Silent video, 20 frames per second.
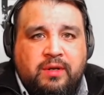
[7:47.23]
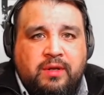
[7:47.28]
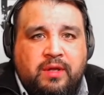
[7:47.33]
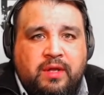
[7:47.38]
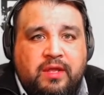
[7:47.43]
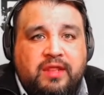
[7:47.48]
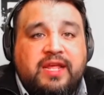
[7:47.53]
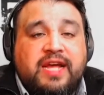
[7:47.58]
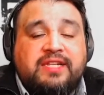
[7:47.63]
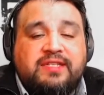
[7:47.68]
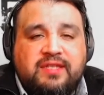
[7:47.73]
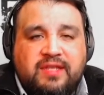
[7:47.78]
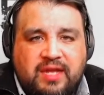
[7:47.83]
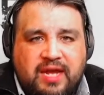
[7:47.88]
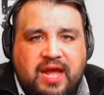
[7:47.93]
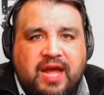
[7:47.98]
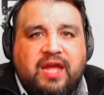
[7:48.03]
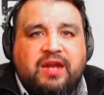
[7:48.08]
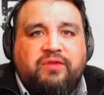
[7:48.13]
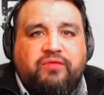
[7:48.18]
That's the
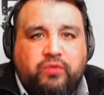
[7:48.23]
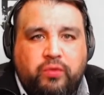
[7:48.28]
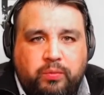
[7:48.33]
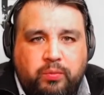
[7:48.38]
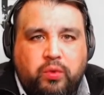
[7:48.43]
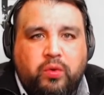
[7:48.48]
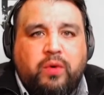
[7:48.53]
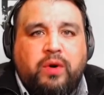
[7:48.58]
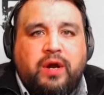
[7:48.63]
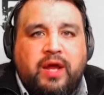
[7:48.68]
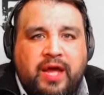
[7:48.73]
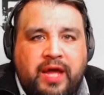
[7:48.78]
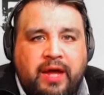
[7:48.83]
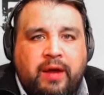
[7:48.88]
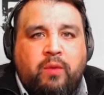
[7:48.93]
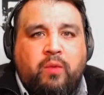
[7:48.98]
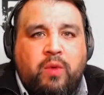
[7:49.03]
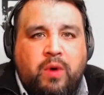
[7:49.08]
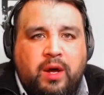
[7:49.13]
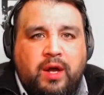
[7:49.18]
kind of report
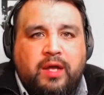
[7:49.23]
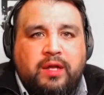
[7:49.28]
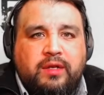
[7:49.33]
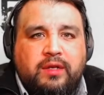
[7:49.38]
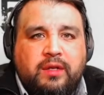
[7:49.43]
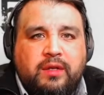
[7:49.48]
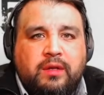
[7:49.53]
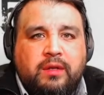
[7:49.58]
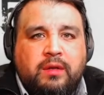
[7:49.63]
I want.